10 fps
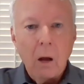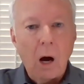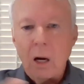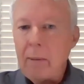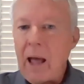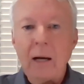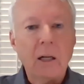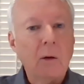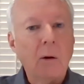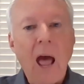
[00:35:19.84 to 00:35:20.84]

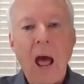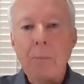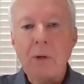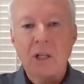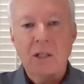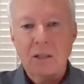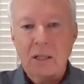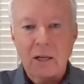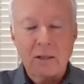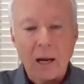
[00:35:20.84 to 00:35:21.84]
Automatically what happens is,
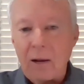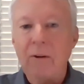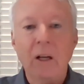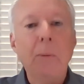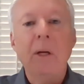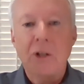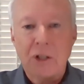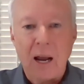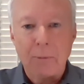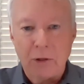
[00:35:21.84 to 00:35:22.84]
it's like a Philippians
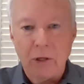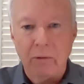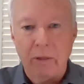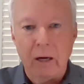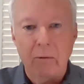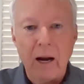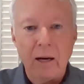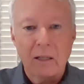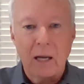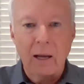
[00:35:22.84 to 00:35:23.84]
chapter 2 thing, right?
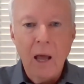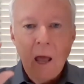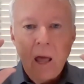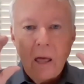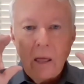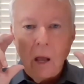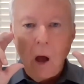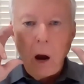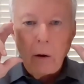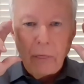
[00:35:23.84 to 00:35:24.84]
It's like
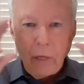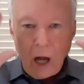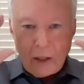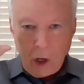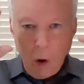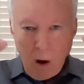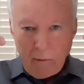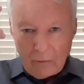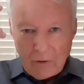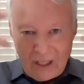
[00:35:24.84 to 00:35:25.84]
our thoughts go off
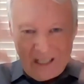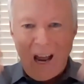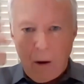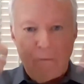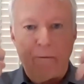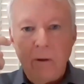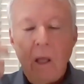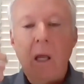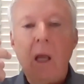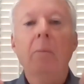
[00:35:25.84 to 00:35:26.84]
of self
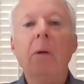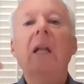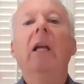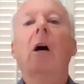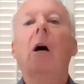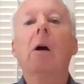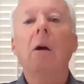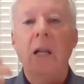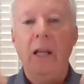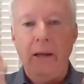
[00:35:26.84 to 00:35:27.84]
in meeting our
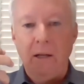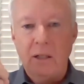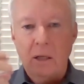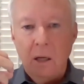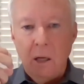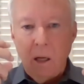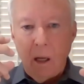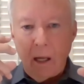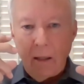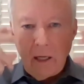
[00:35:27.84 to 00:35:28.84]
needs,
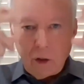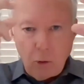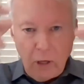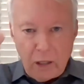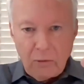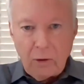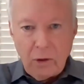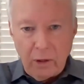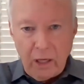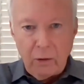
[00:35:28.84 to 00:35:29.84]
and they transfer
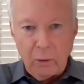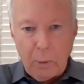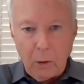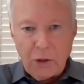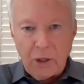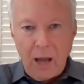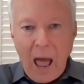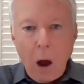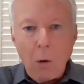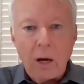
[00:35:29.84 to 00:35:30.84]
to the other person.
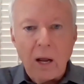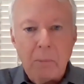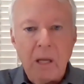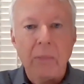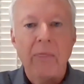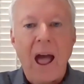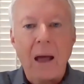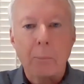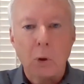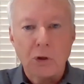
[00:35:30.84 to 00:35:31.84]
How can I meet
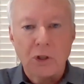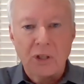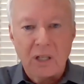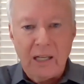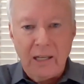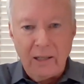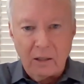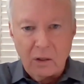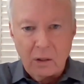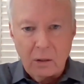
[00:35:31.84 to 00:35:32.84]
that person's
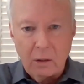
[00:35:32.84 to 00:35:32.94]
needs?